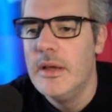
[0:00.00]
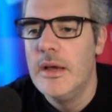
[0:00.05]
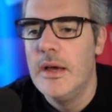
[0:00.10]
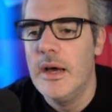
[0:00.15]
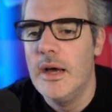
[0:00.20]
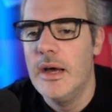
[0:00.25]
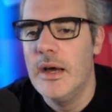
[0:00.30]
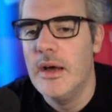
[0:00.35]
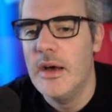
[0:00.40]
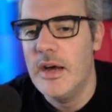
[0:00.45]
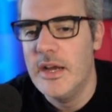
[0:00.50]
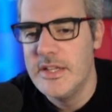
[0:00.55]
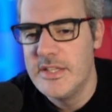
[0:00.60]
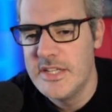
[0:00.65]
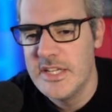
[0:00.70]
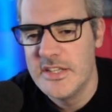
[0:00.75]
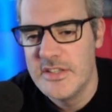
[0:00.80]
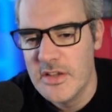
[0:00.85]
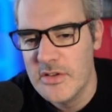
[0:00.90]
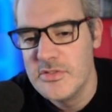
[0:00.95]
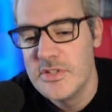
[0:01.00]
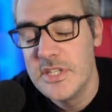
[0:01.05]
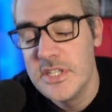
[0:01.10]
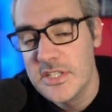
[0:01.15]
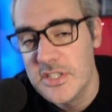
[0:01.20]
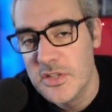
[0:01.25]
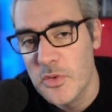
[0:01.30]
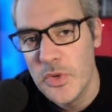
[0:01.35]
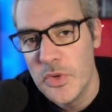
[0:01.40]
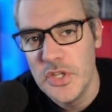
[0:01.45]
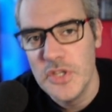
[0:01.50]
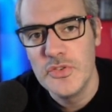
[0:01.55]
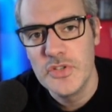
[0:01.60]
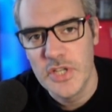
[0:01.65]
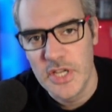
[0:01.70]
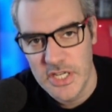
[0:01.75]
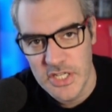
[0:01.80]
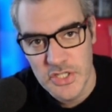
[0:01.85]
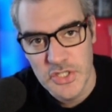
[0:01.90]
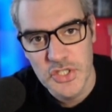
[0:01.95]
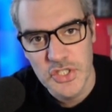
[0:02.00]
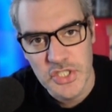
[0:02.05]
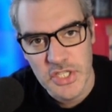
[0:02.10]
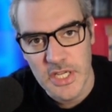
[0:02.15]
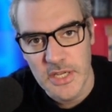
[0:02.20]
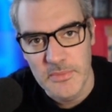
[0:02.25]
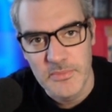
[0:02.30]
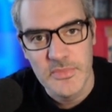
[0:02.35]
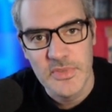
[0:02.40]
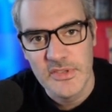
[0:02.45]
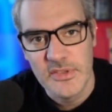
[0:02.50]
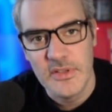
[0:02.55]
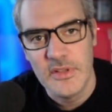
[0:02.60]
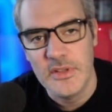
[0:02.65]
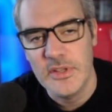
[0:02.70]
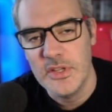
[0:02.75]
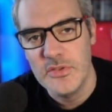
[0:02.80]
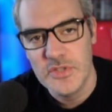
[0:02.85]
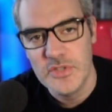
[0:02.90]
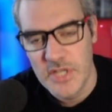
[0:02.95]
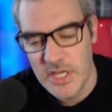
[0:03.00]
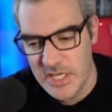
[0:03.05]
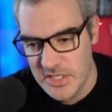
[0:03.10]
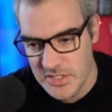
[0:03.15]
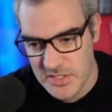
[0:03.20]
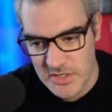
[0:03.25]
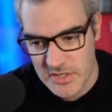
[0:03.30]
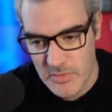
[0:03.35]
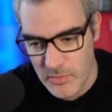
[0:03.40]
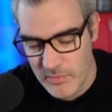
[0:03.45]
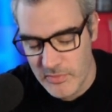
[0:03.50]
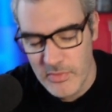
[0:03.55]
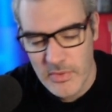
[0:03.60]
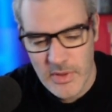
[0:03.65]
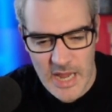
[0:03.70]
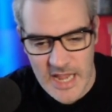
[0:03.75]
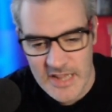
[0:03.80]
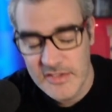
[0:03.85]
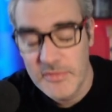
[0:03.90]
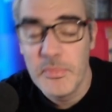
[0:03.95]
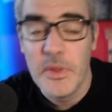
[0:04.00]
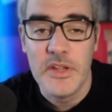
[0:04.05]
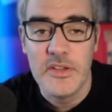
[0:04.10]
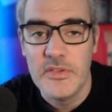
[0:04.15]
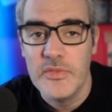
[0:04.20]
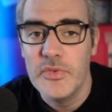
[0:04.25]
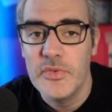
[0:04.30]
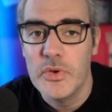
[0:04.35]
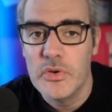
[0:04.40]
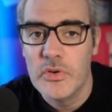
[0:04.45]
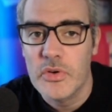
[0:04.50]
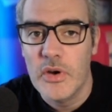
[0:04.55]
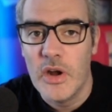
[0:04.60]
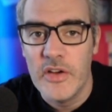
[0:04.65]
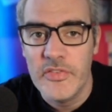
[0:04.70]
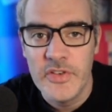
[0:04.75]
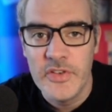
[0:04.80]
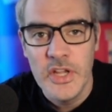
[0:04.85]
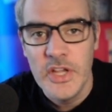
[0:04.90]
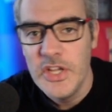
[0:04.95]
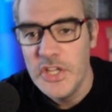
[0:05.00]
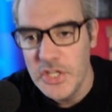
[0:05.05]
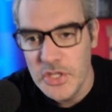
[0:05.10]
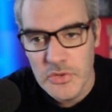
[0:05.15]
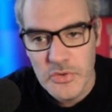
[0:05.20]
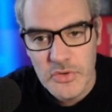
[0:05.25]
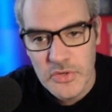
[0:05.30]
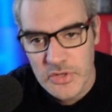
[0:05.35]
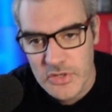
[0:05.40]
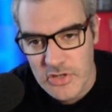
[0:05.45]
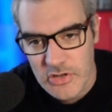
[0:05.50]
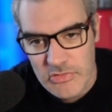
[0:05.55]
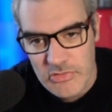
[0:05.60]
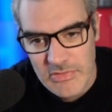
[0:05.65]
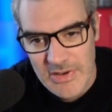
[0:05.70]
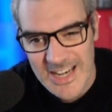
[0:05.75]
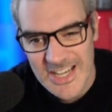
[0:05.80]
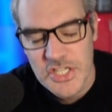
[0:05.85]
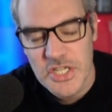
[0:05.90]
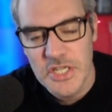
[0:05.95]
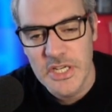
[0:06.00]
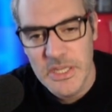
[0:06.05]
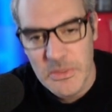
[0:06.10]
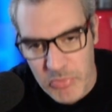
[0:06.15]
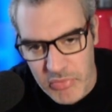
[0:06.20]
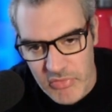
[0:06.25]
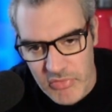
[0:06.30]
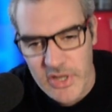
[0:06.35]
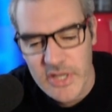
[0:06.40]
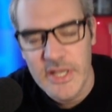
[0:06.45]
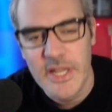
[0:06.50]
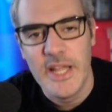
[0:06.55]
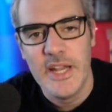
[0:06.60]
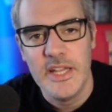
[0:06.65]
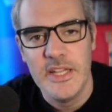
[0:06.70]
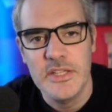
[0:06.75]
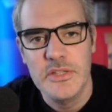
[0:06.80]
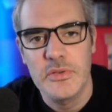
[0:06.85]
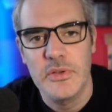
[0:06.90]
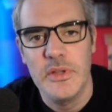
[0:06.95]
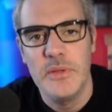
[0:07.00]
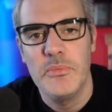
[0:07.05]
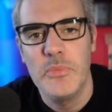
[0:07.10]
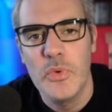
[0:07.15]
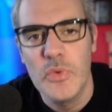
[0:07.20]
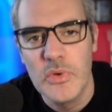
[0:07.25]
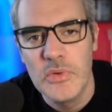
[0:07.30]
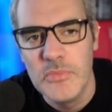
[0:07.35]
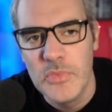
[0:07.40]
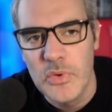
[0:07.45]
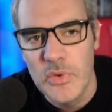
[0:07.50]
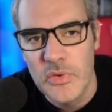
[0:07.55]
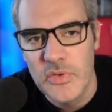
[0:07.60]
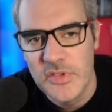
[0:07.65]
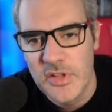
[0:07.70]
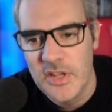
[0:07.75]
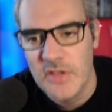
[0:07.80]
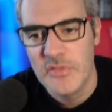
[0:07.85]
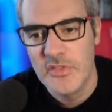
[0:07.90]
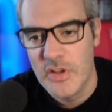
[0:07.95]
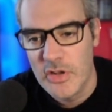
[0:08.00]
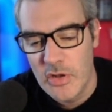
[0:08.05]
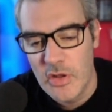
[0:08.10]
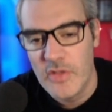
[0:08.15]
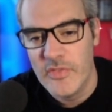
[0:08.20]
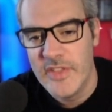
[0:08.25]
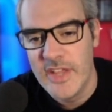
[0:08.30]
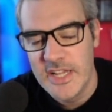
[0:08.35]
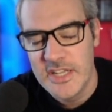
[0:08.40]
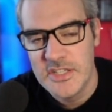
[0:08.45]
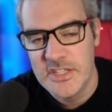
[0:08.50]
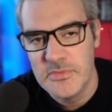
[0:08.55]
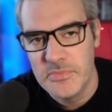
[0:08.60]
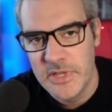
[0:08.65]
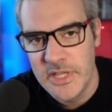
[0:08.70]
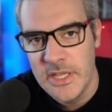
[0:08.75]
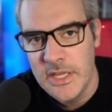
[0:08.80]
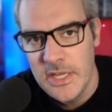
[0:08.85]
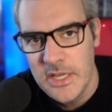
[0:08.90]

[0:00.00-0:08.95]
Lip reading: I did notice that when you changed ships and you changed aspects of your craft, you could gradually bring that into it more and more. So there was a lot there to be